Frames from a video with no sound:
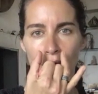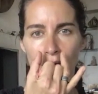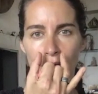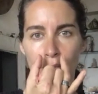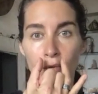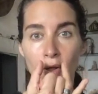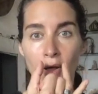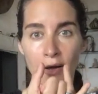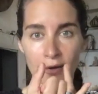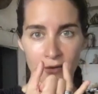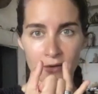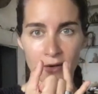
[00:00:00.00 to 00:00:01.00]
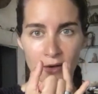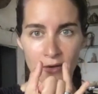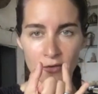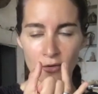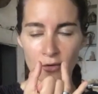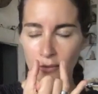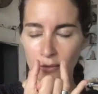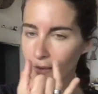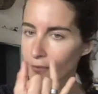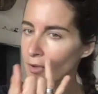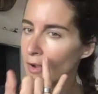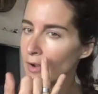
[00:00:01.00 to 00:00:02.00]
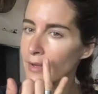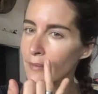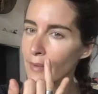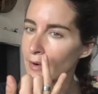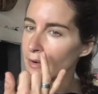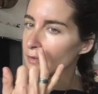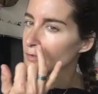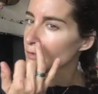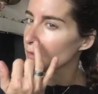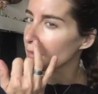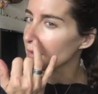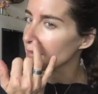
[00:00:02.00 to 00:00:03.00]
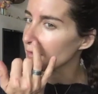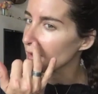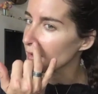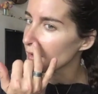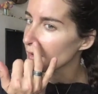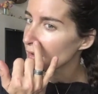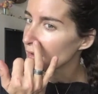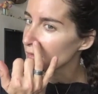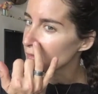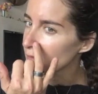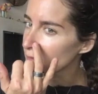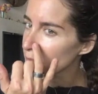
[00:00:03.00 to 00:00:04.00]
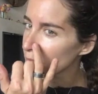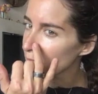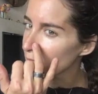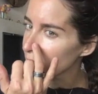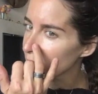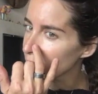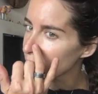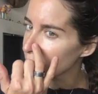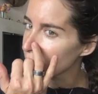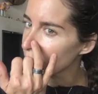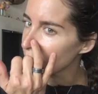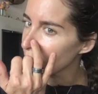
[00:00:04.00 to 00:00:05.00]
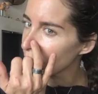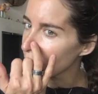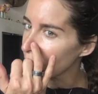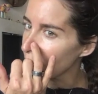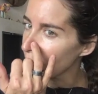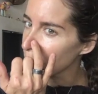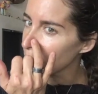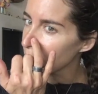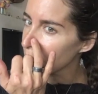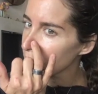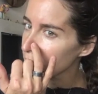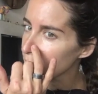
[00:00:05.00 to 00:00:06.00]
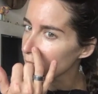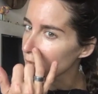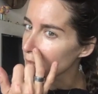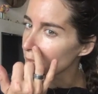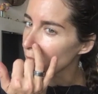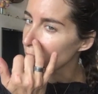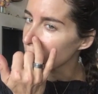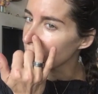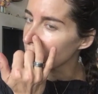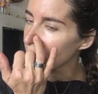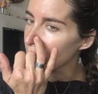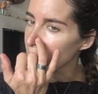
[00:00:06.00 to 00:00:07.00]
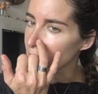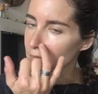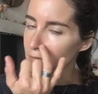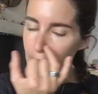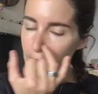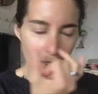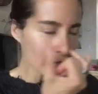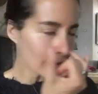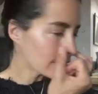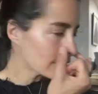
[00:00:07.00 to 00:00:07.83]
block the nostril, what I'm talking about, and I'll show you on this side, is just bringing the finger up to where the bone and the cartilage meet.